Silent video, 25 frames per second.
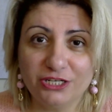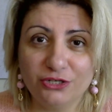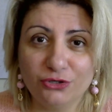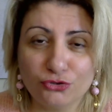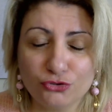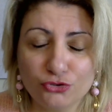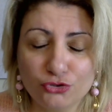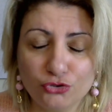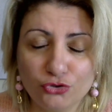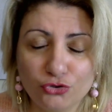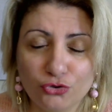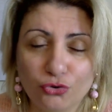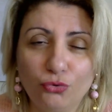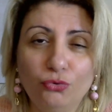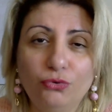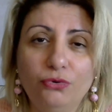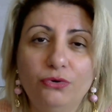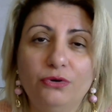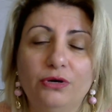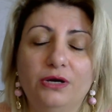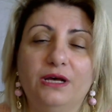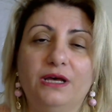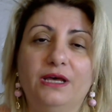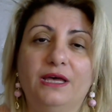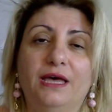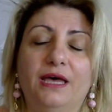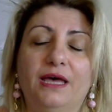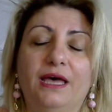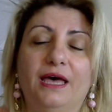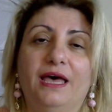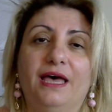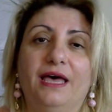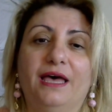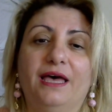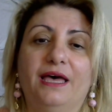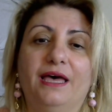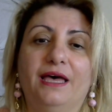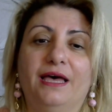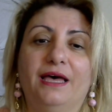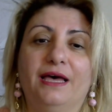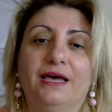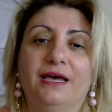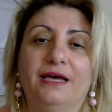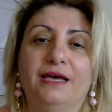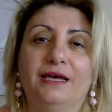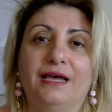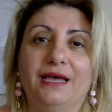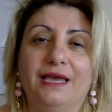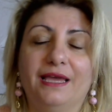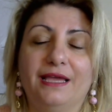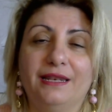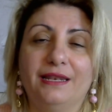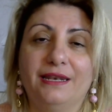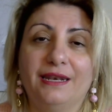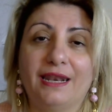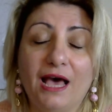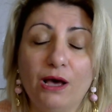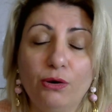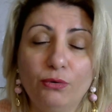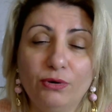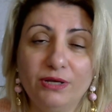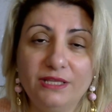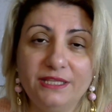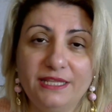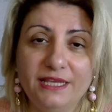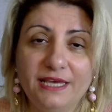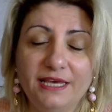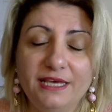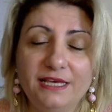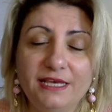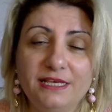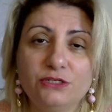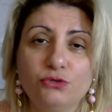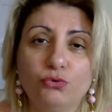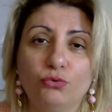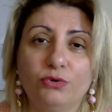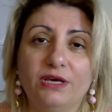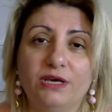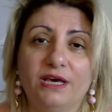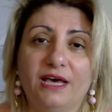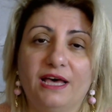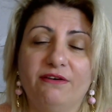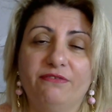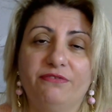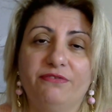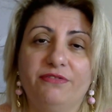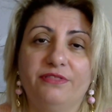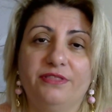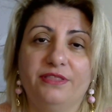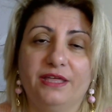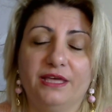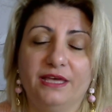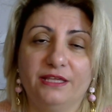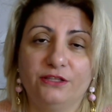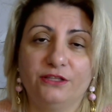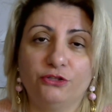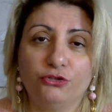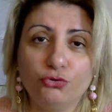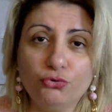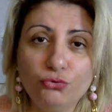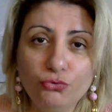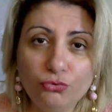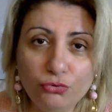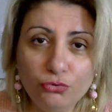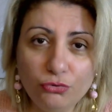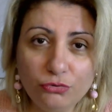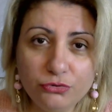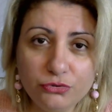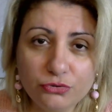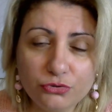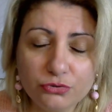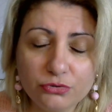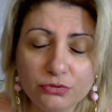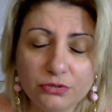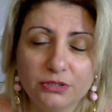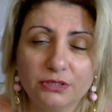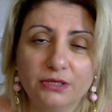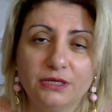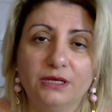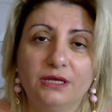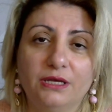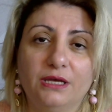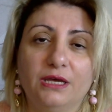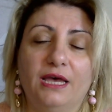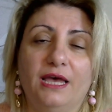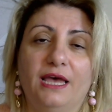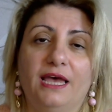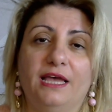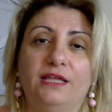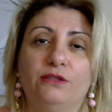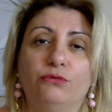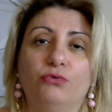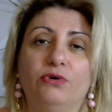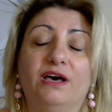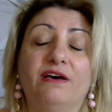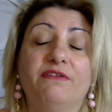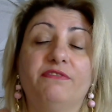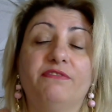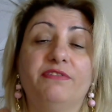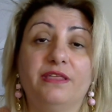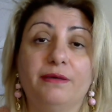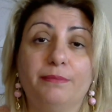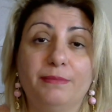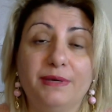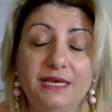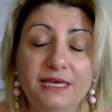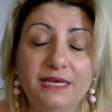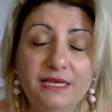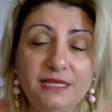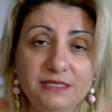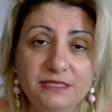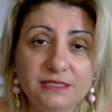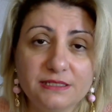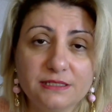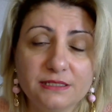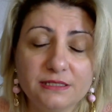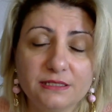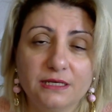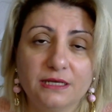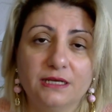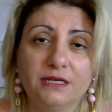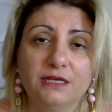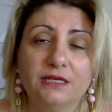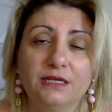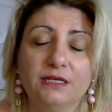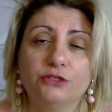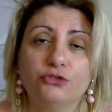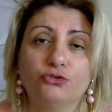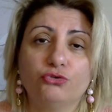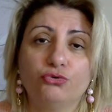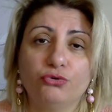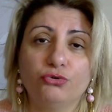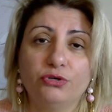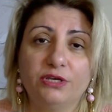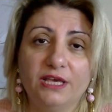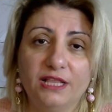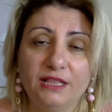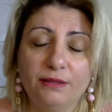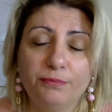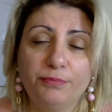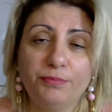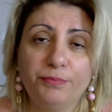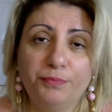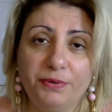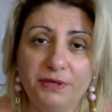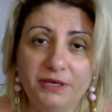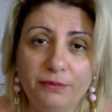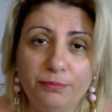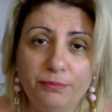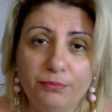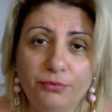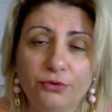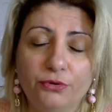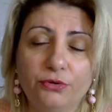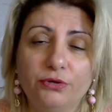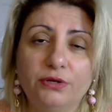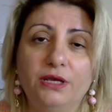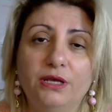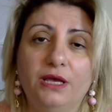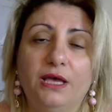or so. Nowadays, we have the tools and we have the means to help people